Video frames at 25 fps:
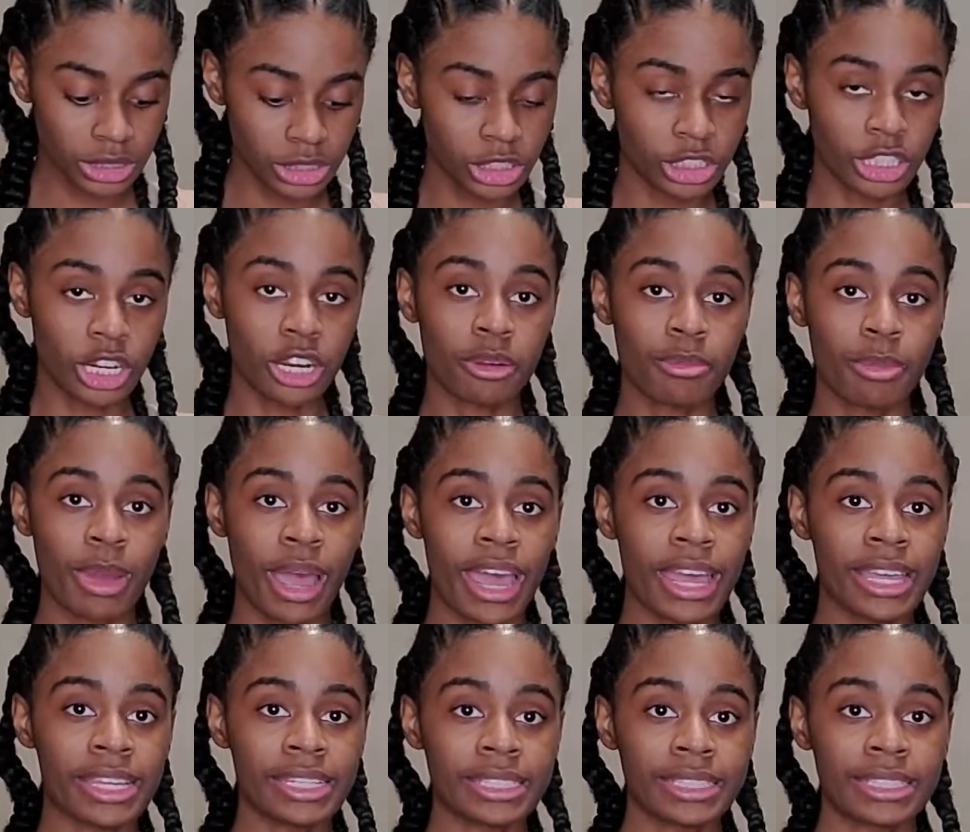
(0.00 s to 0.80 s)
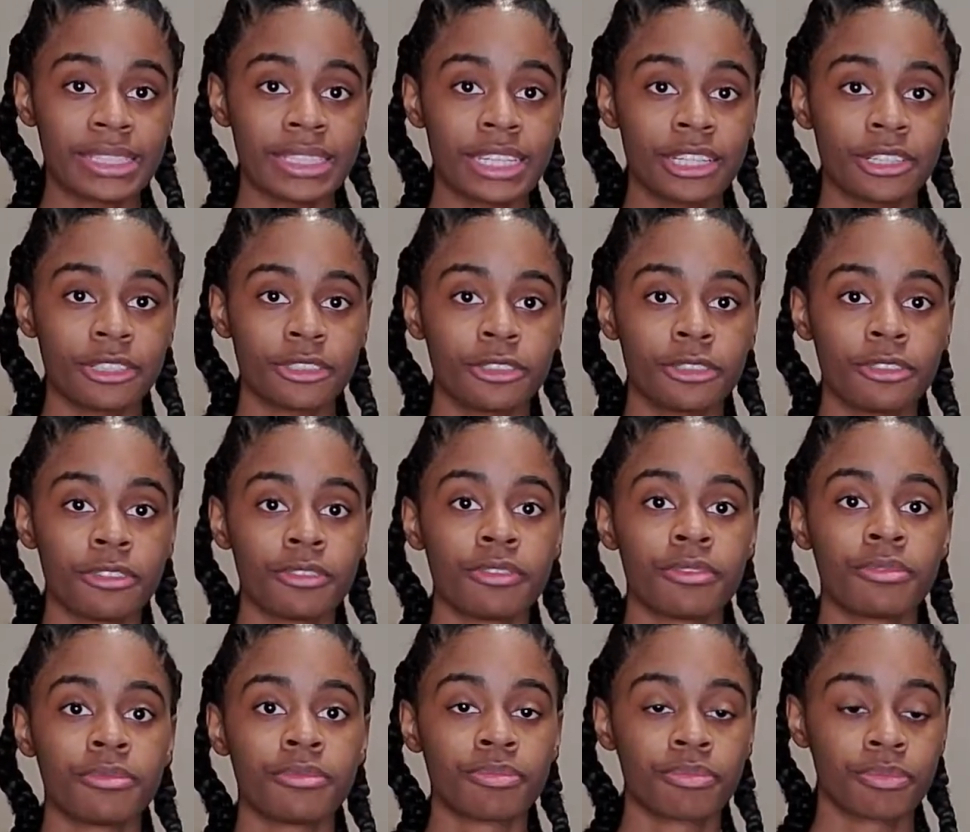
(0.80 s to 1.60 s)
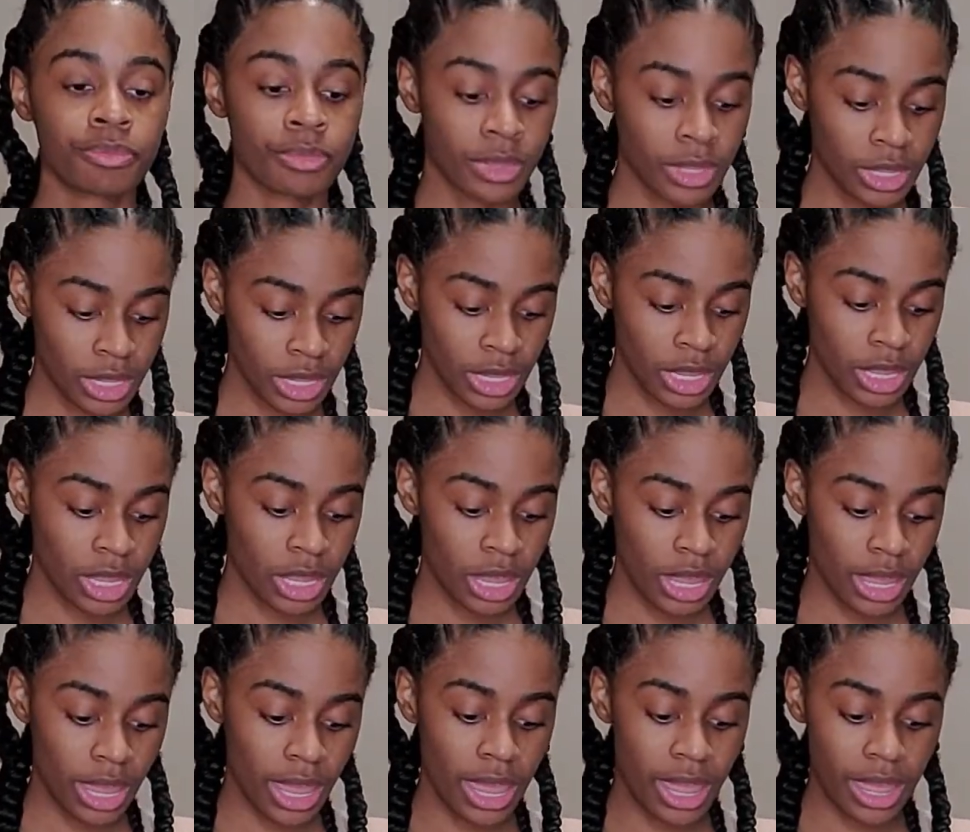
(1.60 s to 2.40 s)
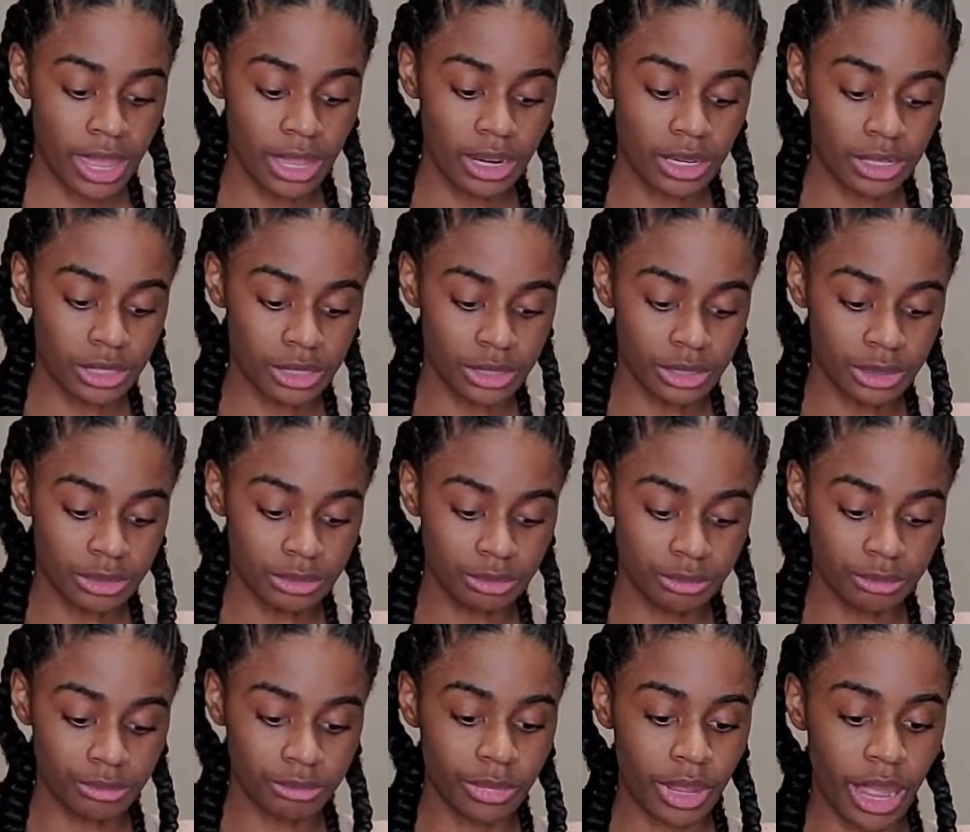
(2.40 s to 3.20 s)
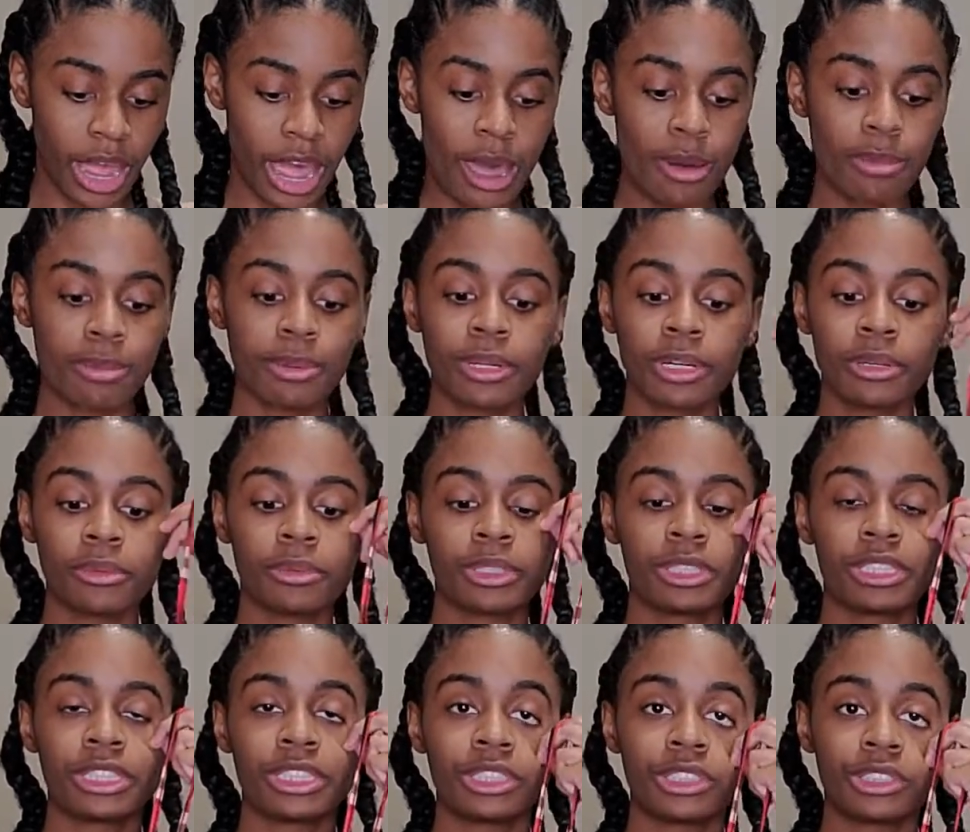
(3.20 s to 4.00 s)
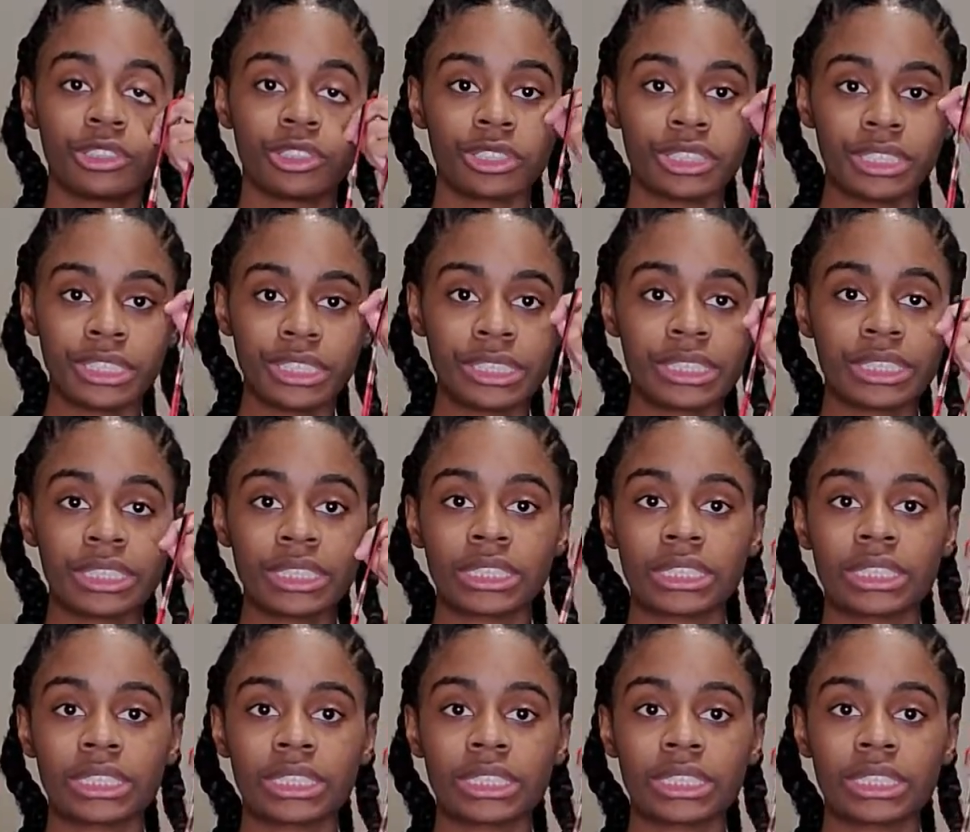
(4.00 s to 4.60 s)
the shirt by itself. And I put it with this dress,